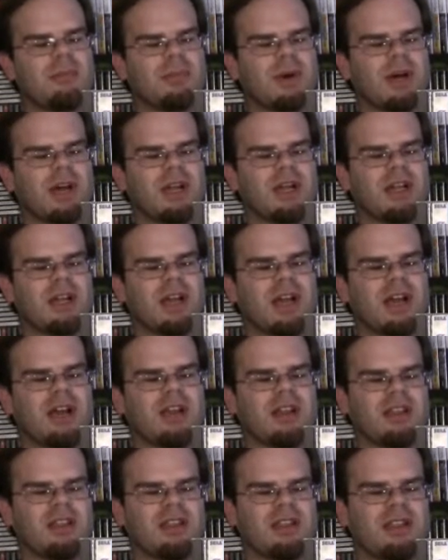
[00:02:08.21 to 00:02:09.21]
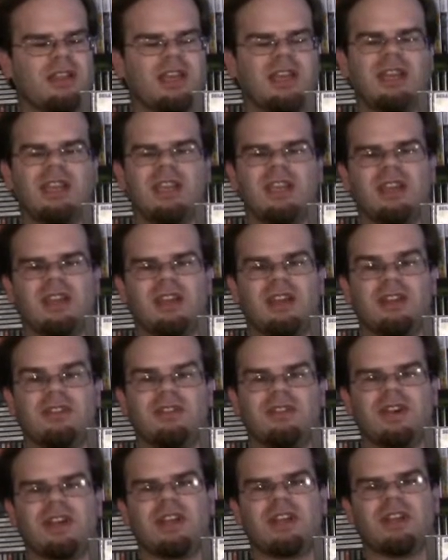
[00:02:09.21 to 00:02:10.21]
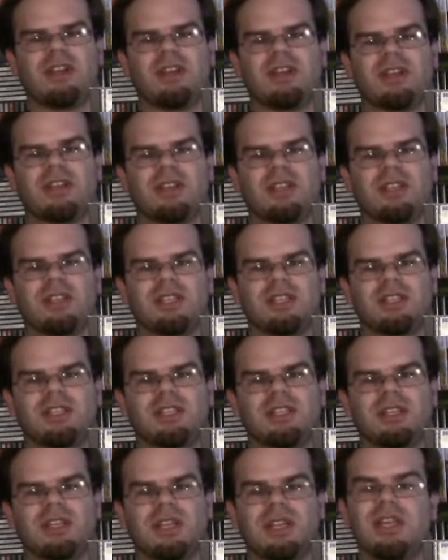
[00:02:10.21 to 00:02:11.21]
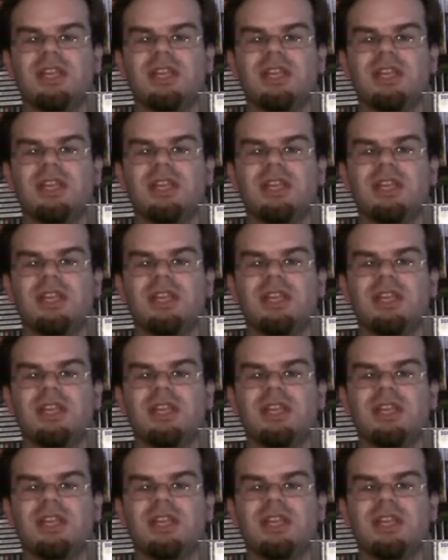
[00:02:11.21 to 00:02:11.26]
But getting it in a very good condition